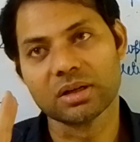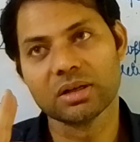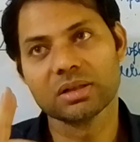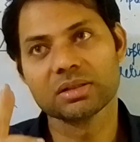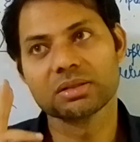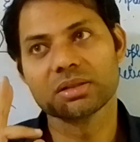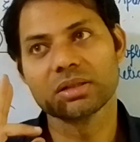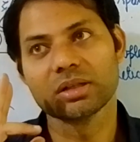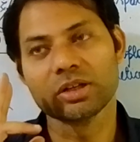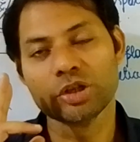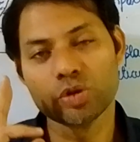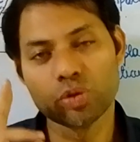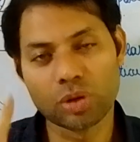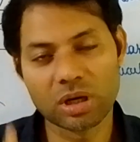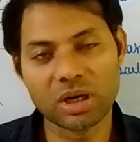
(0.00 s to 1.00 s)
the
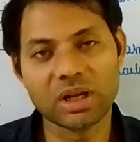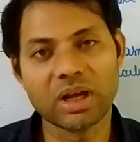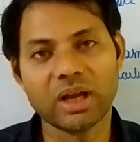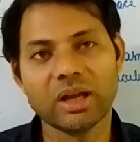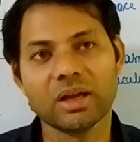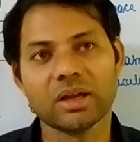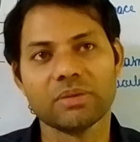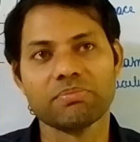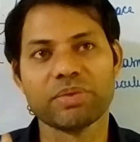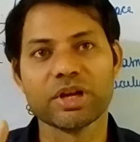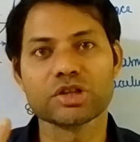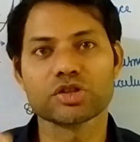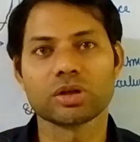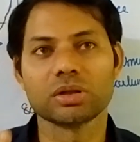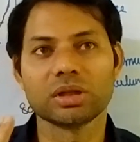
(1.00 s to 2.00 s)
nuclei
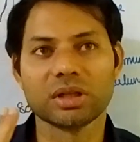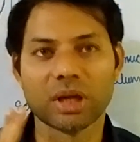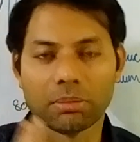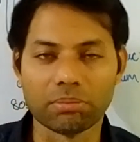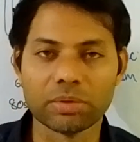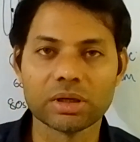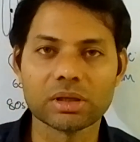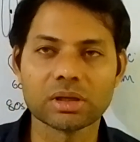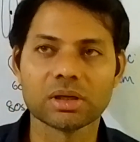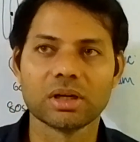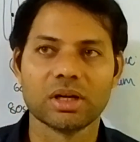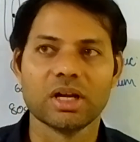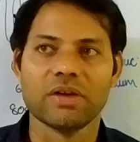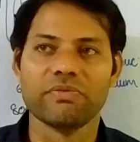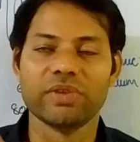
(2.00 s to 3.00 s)
based on the number.
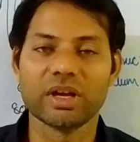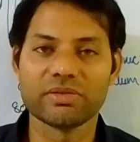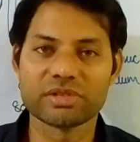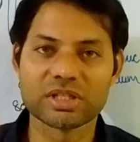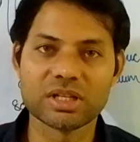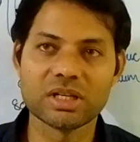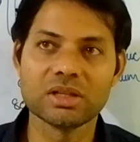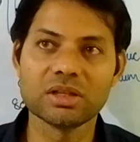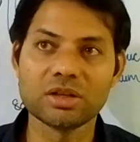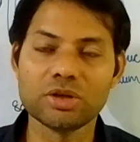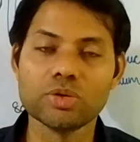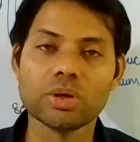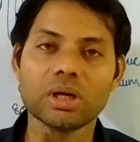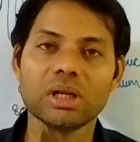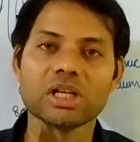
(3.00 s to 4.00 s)
We have seen the
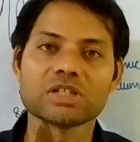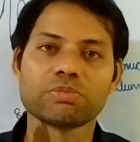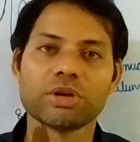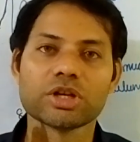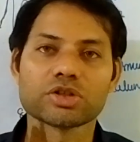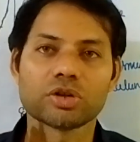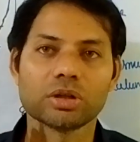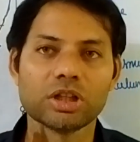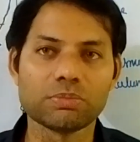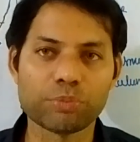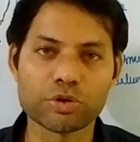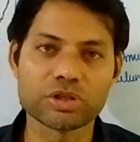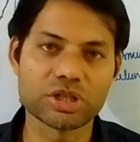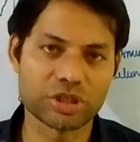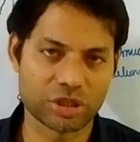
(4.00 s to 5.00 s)
nucleus based on the
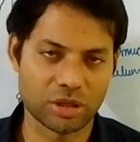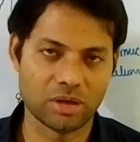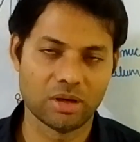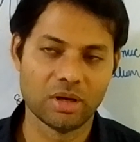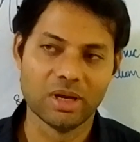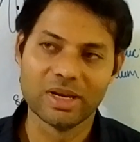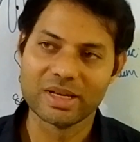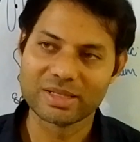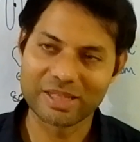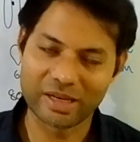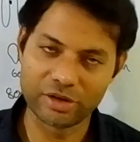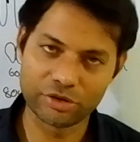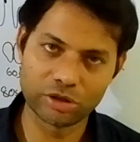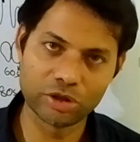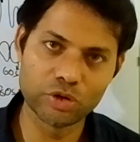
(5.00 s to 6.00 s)
position.
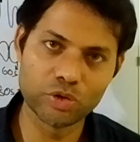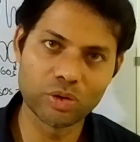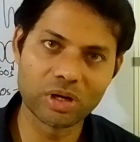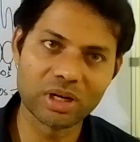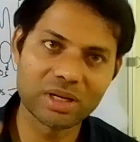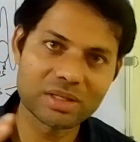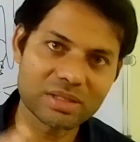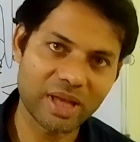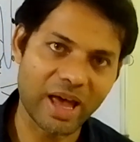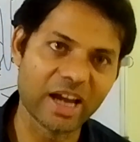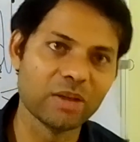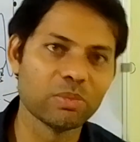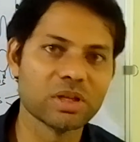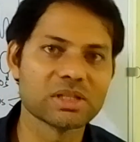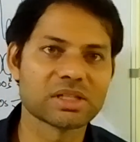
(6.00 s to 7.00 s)
Central nucleus,
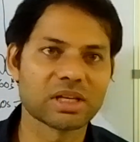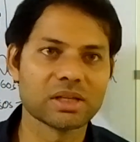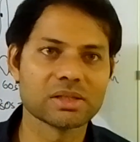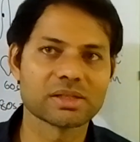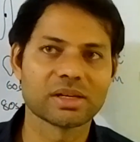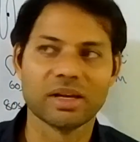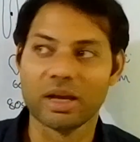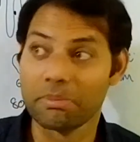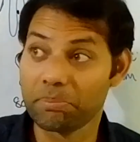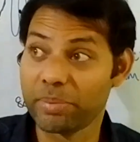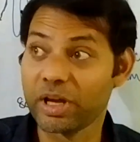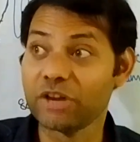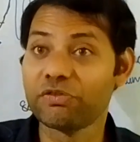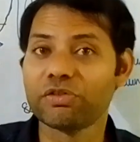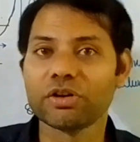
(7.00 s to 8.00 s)
animal cells.
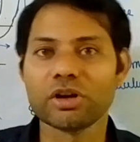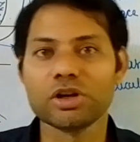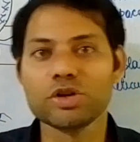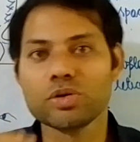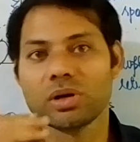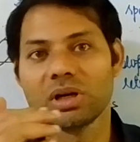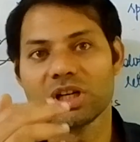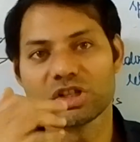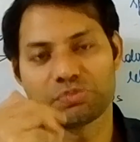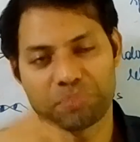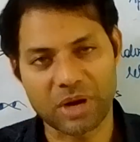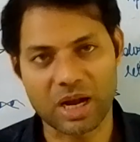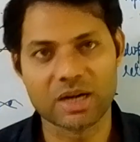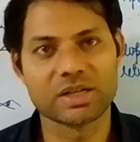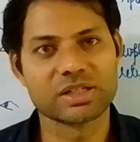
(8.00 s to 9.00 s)
Peripheral nucleus,
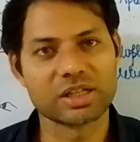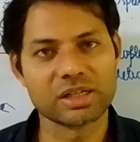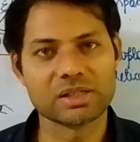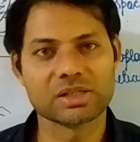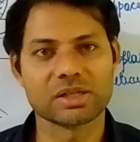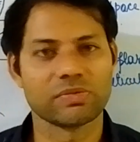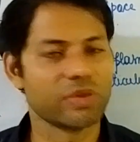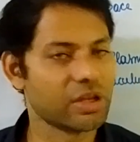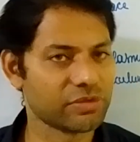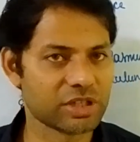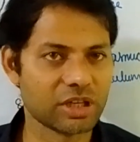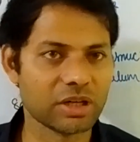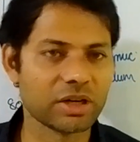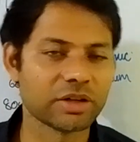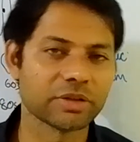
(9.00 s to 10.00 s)
plant cells. We have
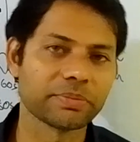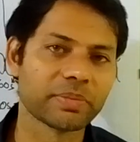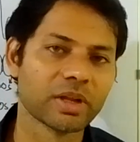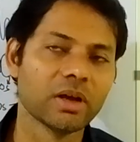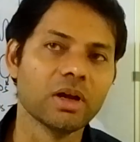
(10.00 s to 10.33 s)
seen it.